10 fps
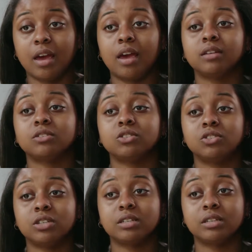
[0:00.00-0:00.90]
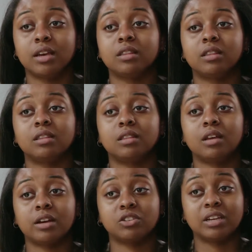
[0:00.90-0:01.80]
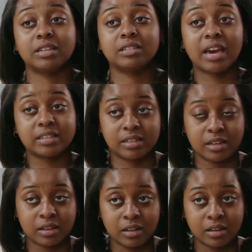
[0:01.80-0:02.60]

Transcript: and she said that I should get tested.